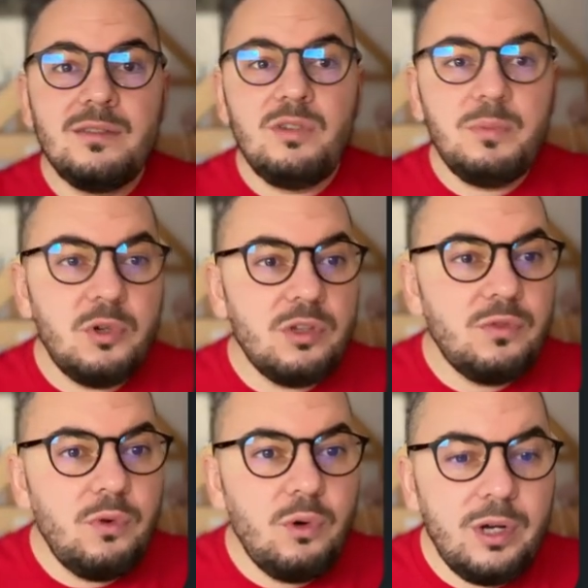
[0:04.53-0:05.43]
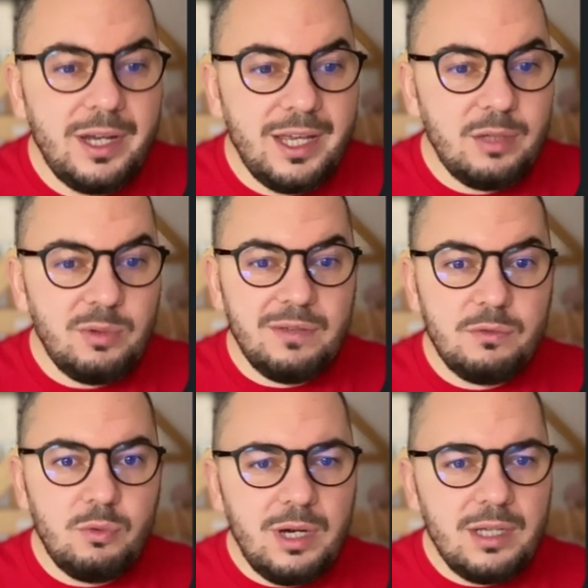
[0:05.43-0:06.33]
3.4 and we
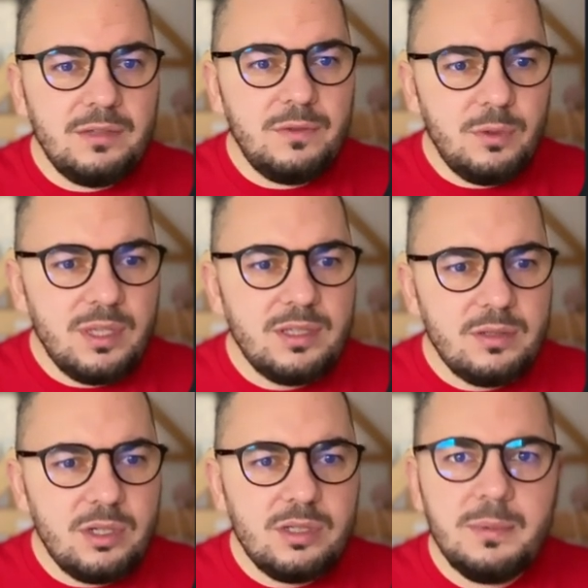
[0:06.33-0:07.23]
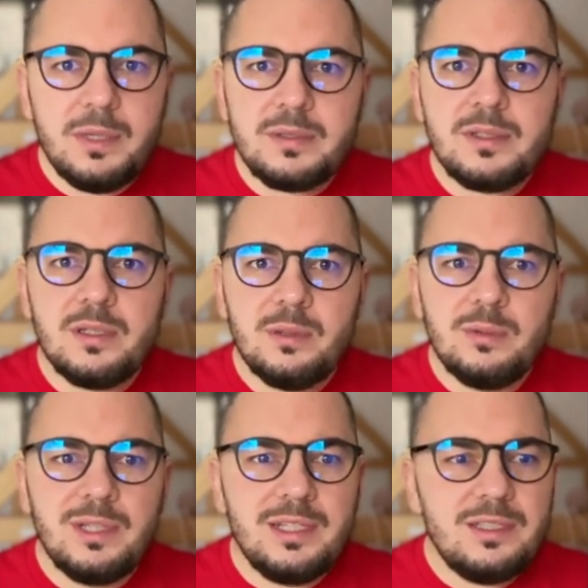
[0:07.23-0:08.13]
have quite a few things to talk about, so
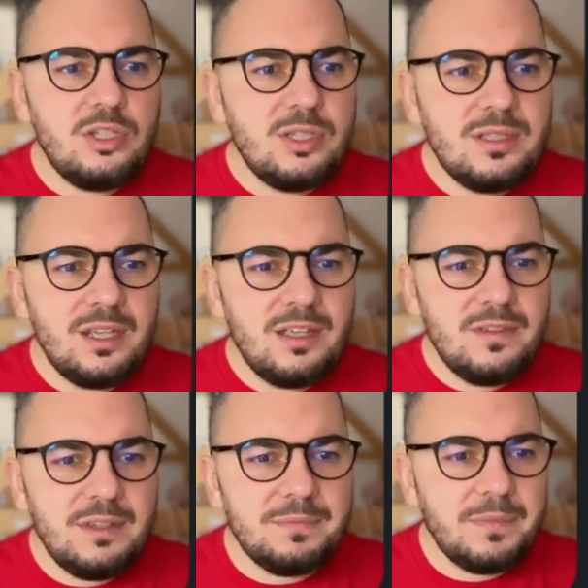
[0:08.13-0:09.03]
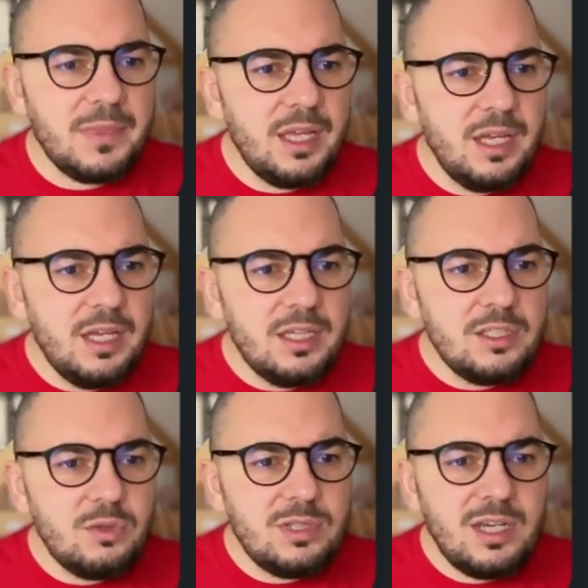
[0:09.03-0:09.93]
let's just dive in.
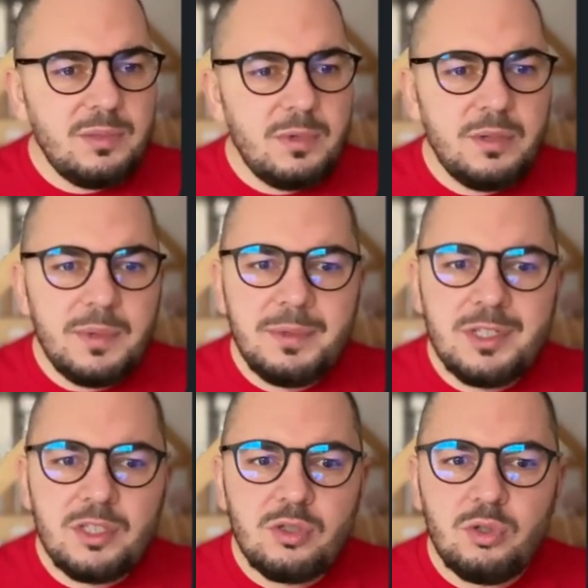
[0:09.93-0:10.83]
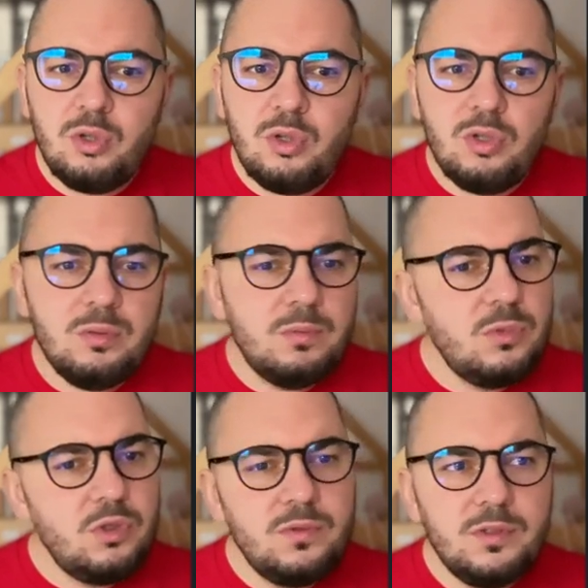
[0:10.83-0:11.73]
So sidebar, remember scroll,
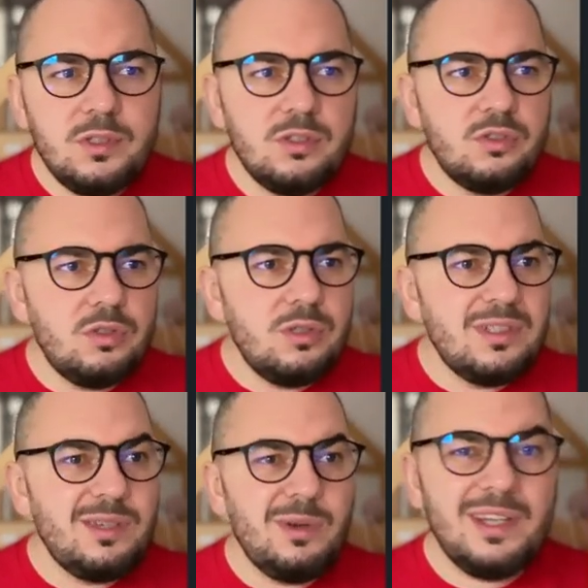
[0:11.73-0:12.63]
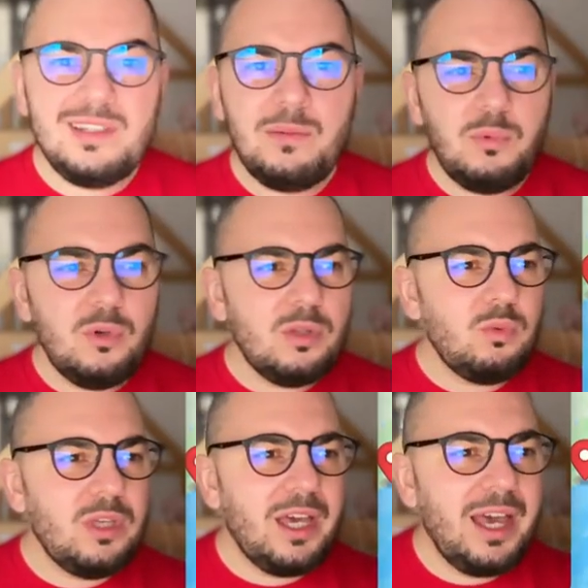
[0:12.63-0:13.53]
move to controller. So some point
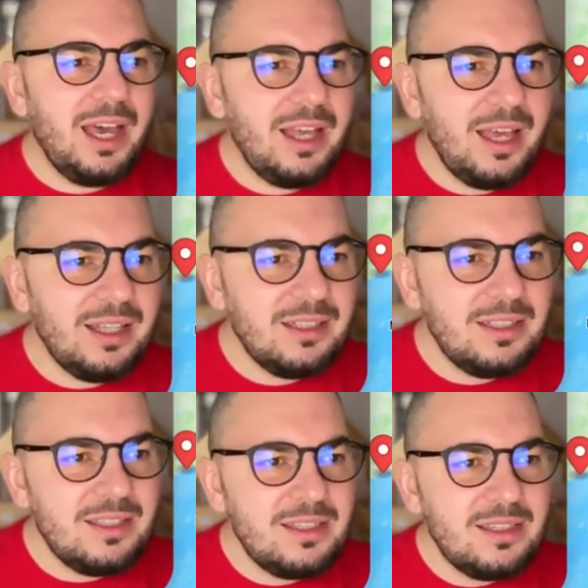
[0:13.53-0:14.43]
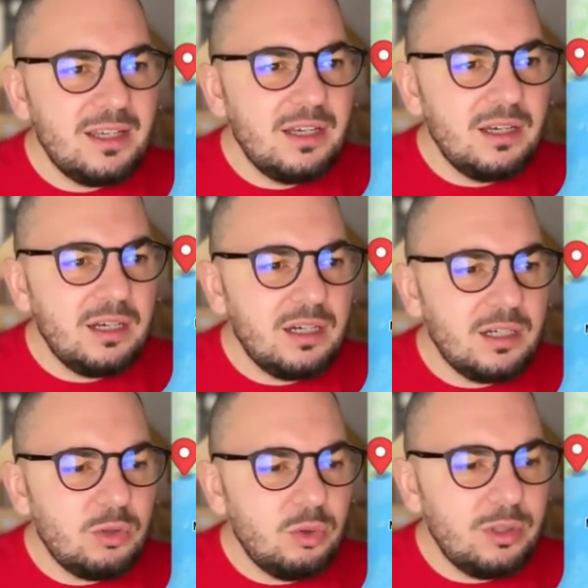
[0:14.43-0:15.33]
we added this
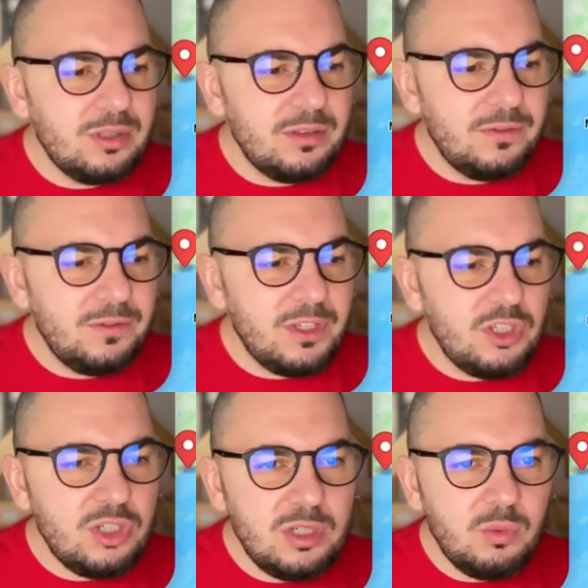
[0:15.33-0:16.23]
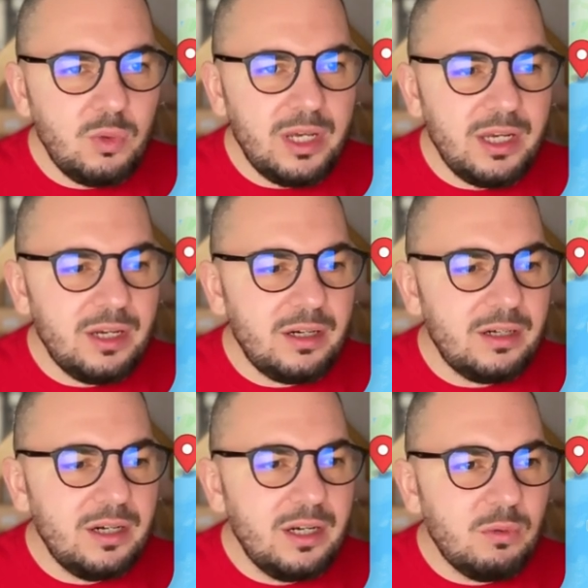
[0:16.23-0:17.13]
cool little feature
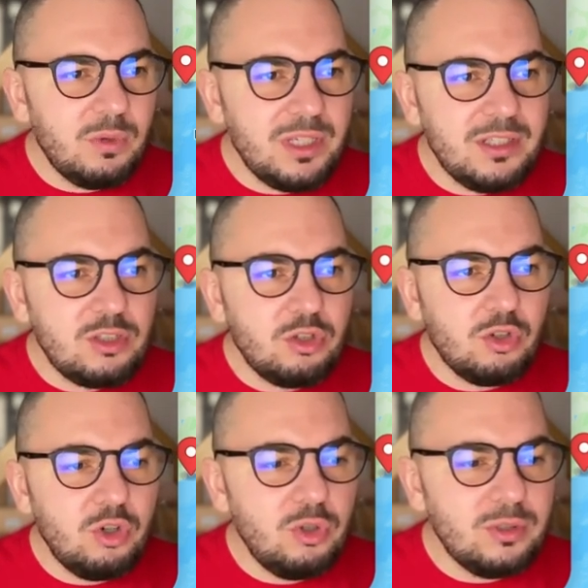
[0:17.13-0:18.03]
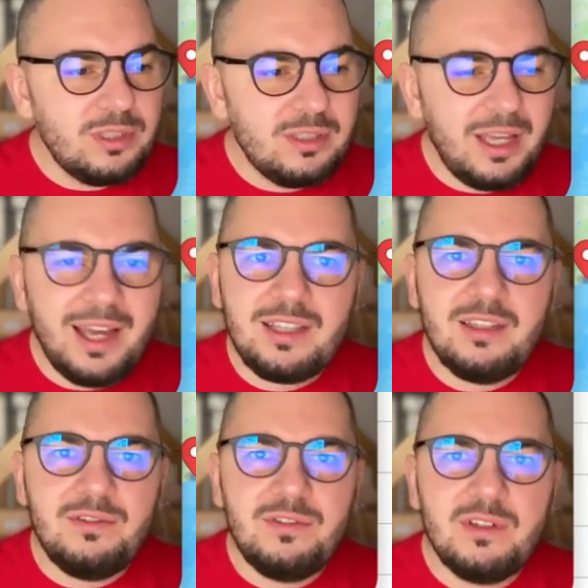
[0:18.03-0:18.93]
where we scroll the
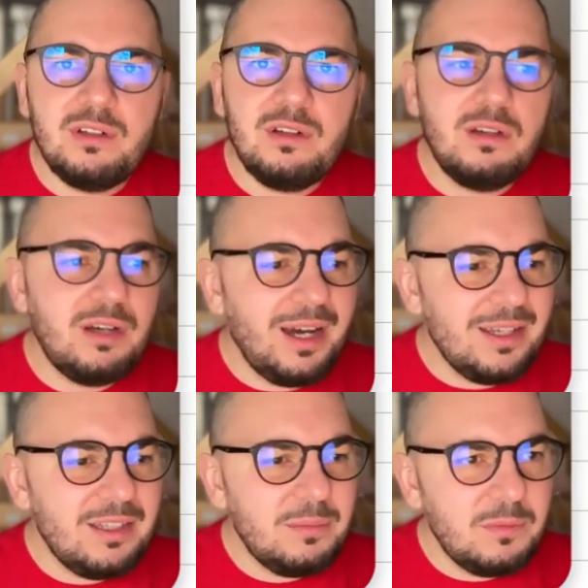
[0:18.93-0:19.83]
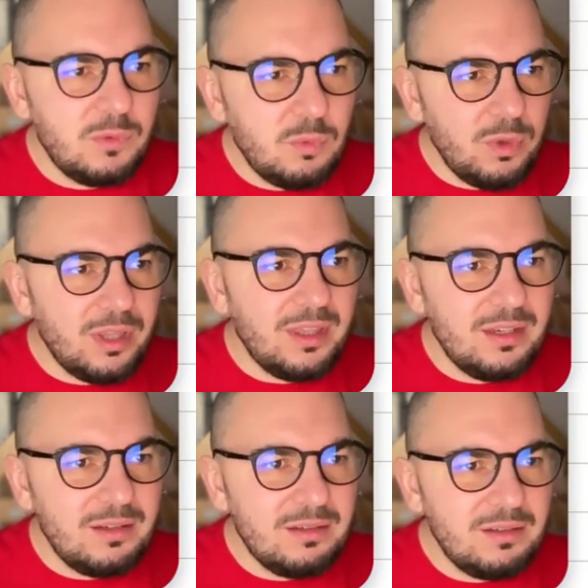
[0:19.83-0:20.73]
active item
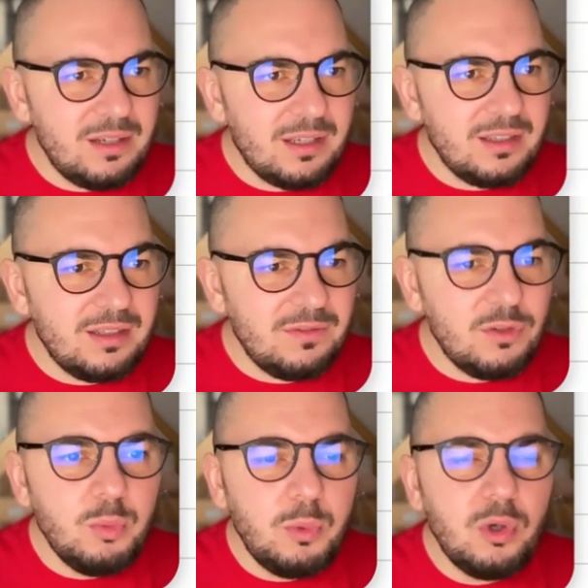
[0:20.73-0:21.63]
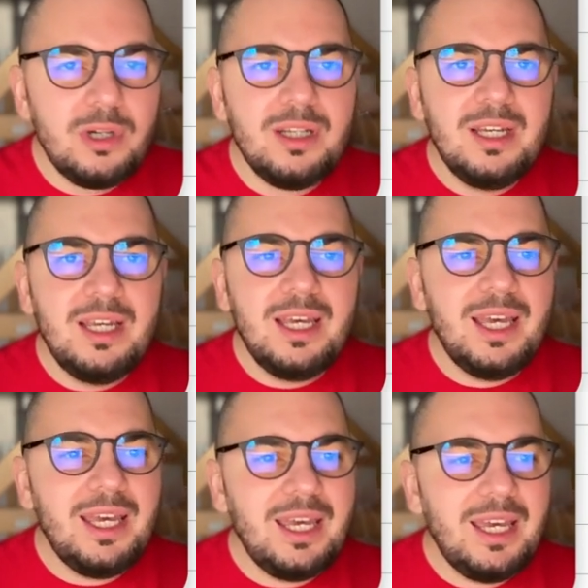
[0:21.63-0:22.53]
within like the viewport,
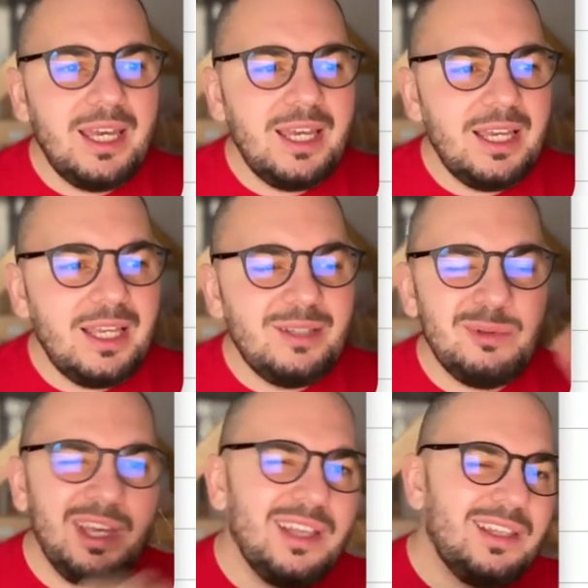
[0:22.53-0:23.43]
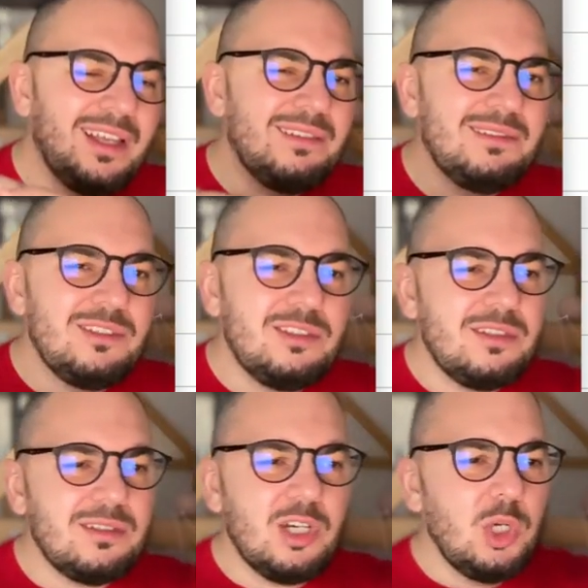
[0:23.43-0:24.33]
and we had that
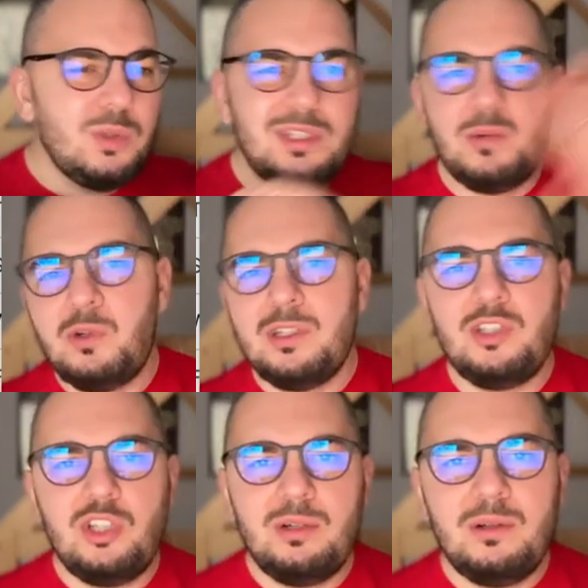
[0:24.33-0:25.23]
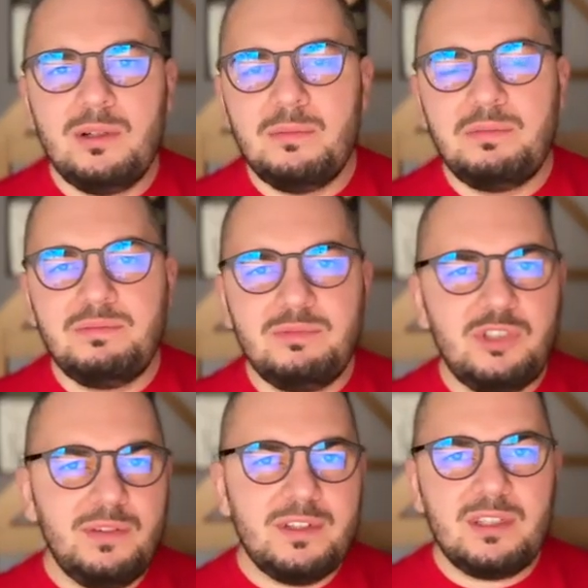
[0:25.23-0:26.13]
code somewhere in the general
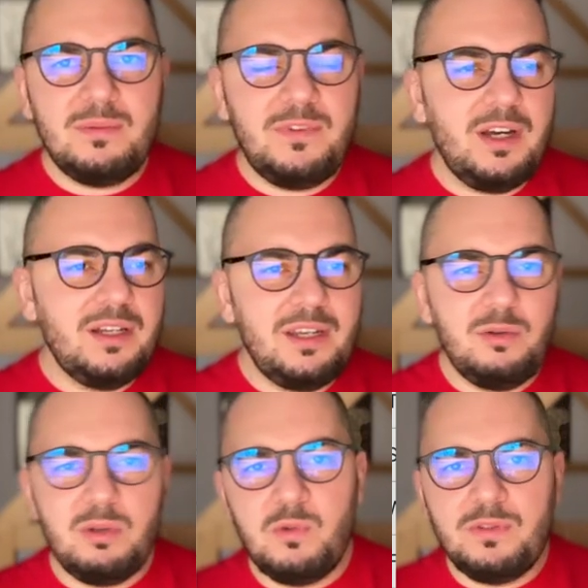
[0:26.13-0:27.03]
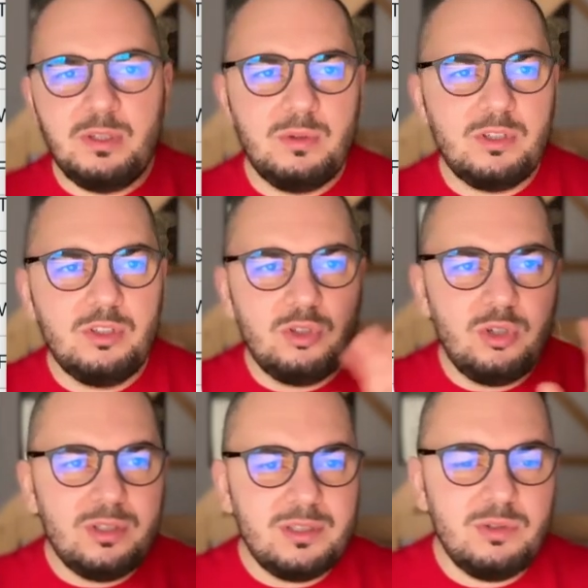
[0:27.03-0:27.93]
JavaScript file. Now we moved it to a
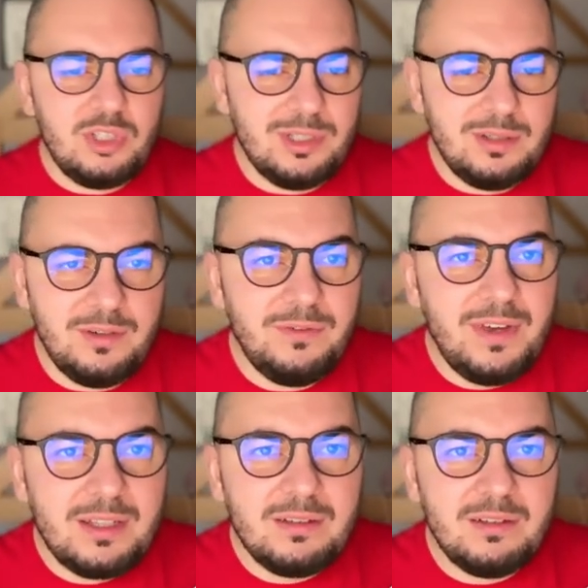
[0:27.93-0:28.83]
controller, so it's just a refactor,